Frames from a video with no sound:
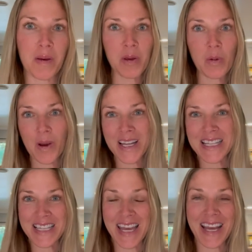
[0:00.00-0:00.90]
Maybe you want to
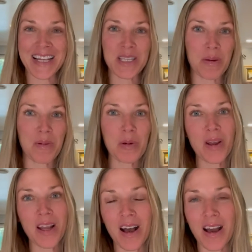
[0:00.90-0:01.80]
dance, maybe you
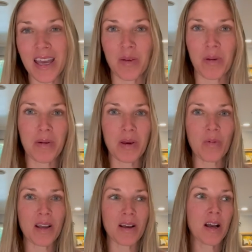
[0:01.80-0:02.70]
want to hike, maybe you
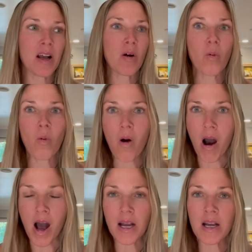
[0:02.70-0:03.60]
want to
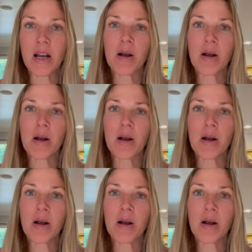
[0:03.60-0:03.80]
walk,